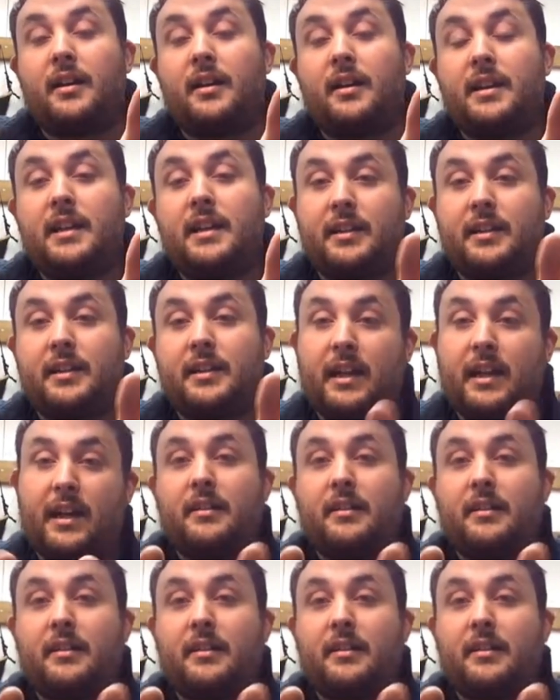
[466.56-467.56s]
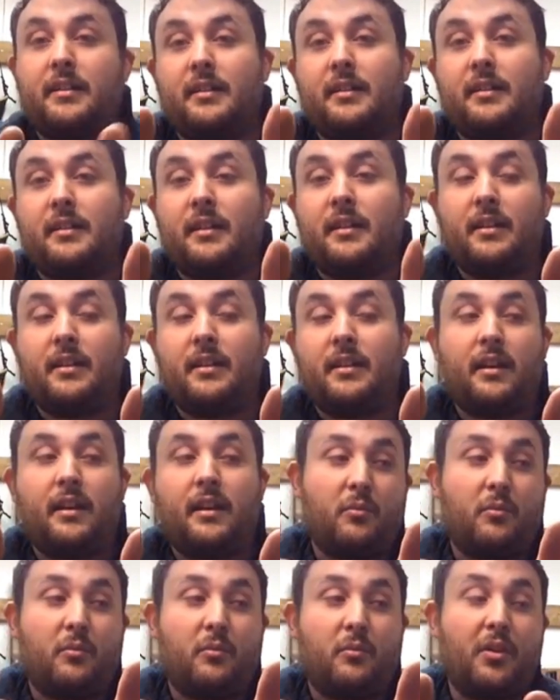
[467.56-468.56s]
"I need a gun.
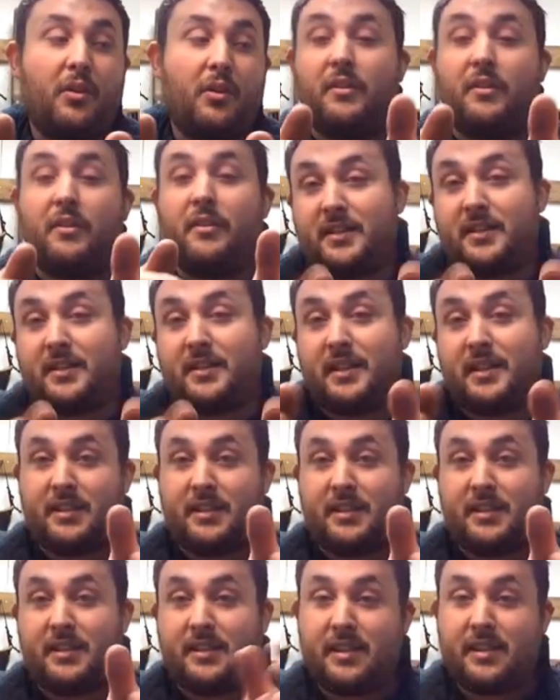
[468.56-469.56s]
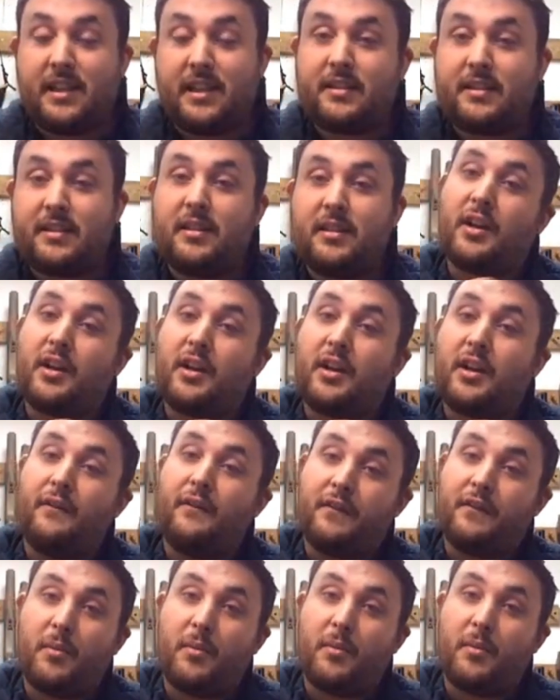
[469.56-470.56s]
I want this, this, and this. I
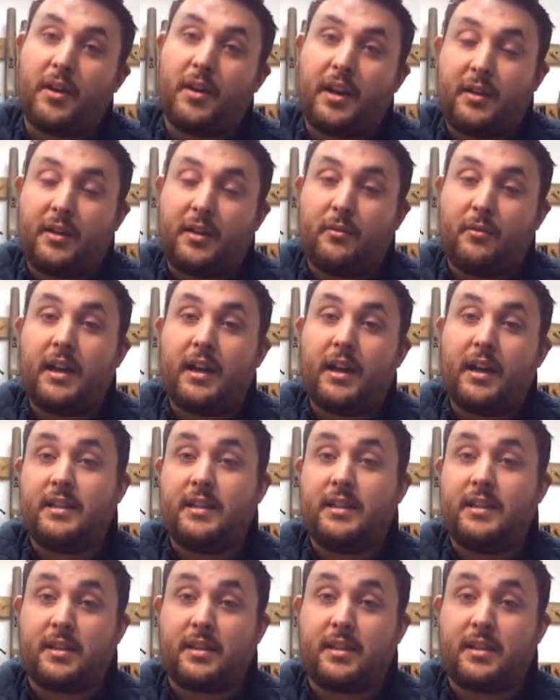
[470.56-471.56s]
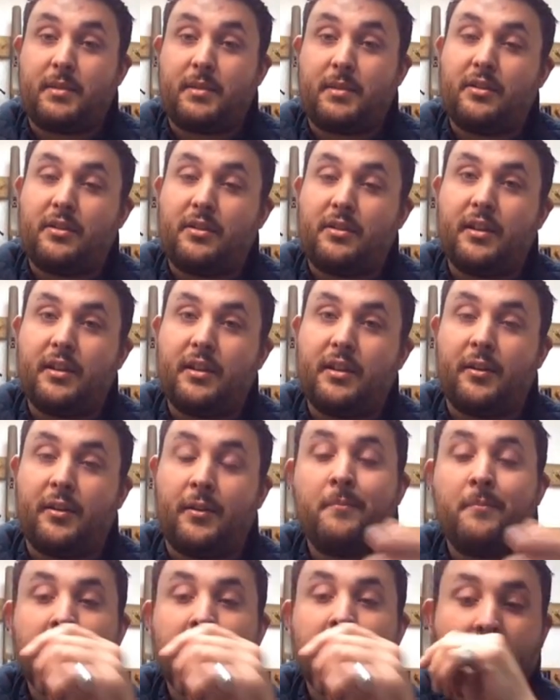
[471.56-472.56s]
can't find one anywhere. Is it something you can do?"
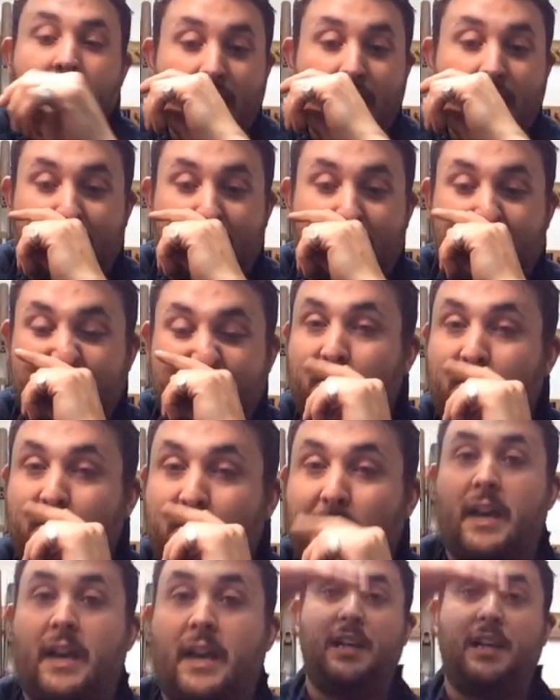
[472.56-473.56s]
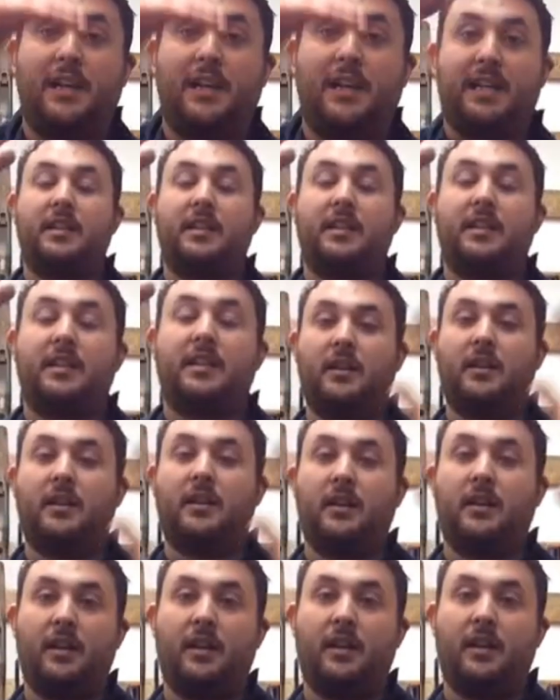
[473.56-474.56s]
Mm-hmm. And we have a list
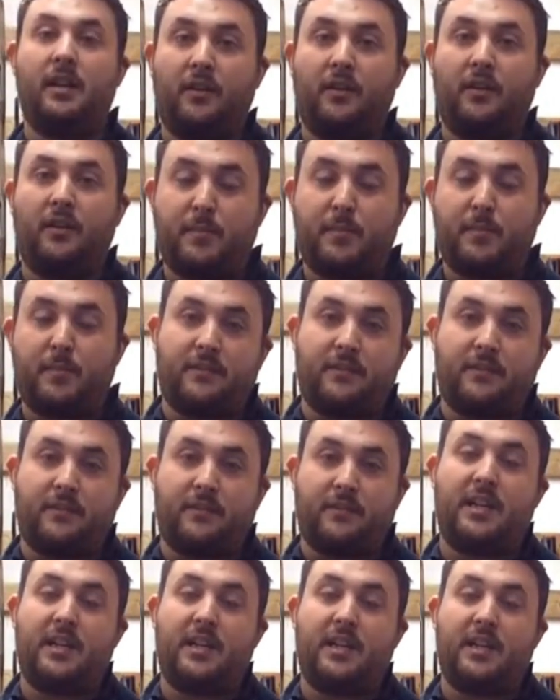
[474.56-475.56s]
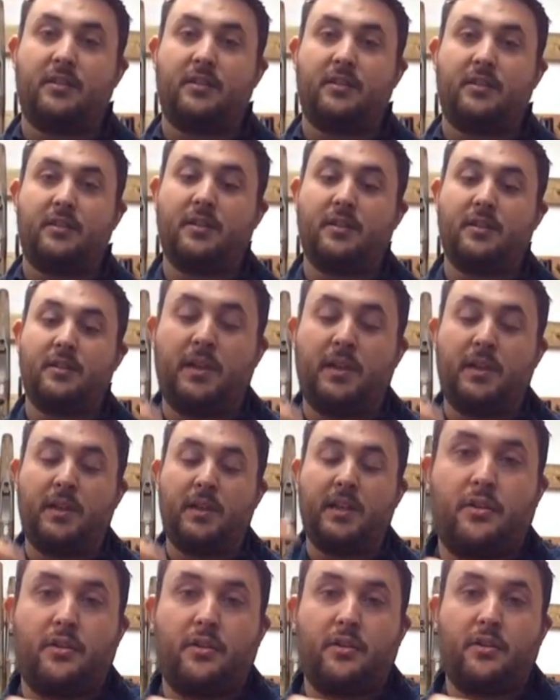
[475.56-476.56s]
of specifications. We
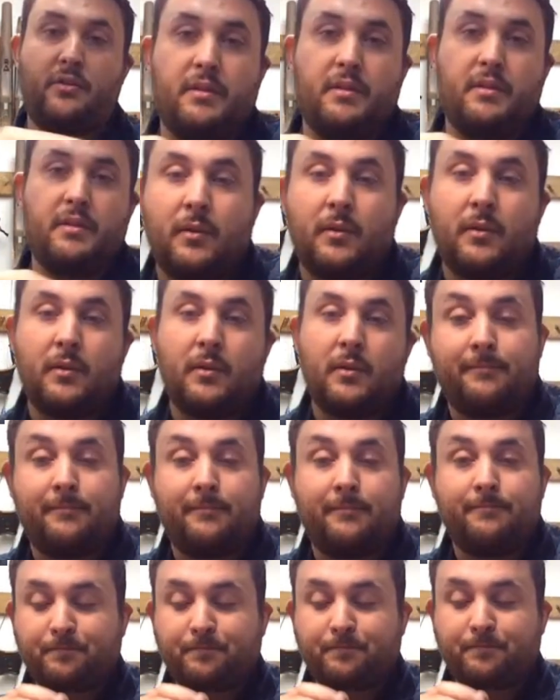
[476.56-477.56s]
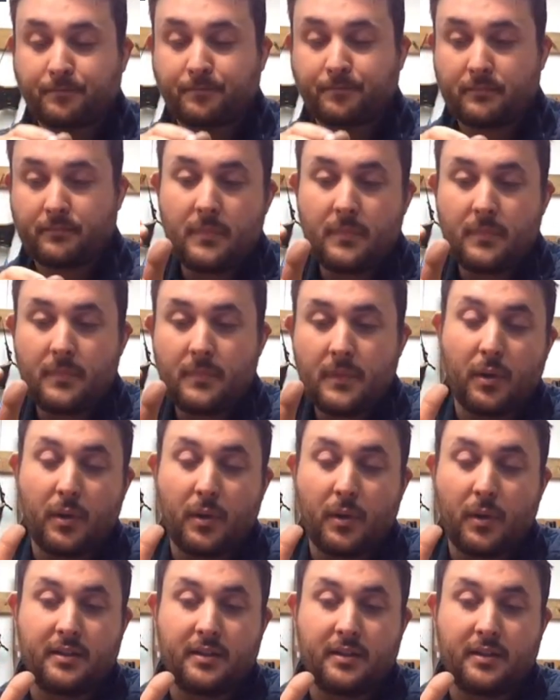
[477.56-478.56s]
go through each one, and
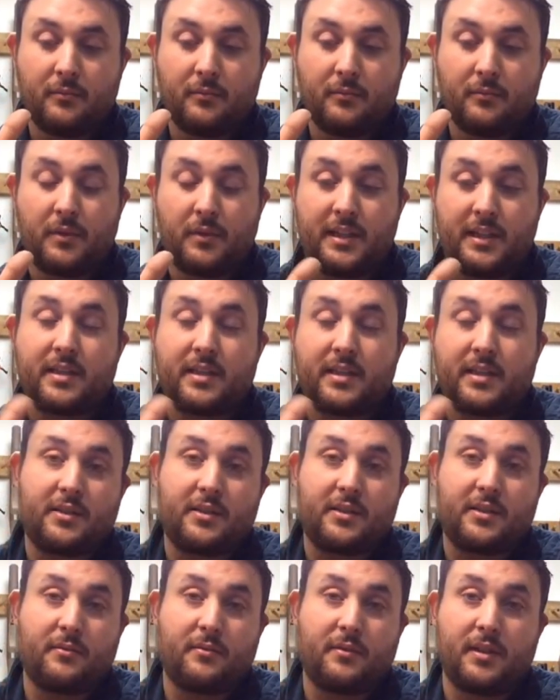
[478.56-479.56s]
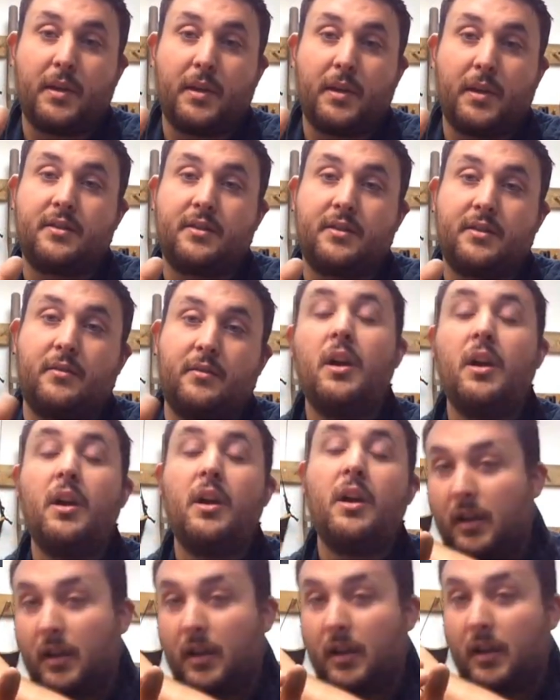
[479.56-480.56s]
we we discuss with the person
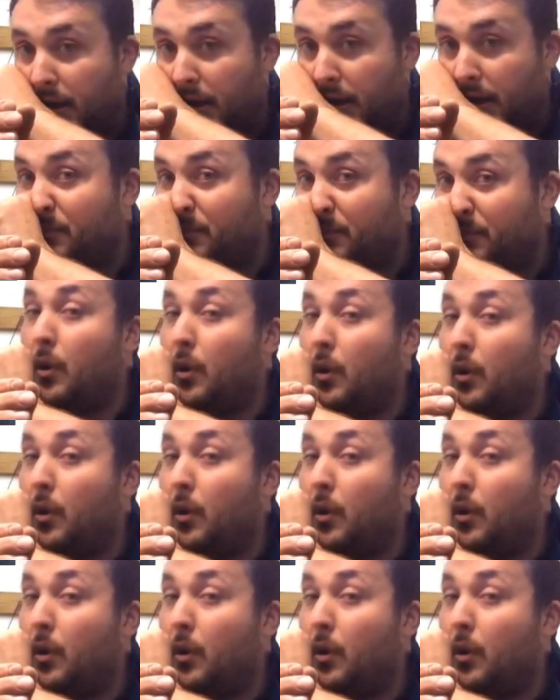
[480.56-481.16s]
um,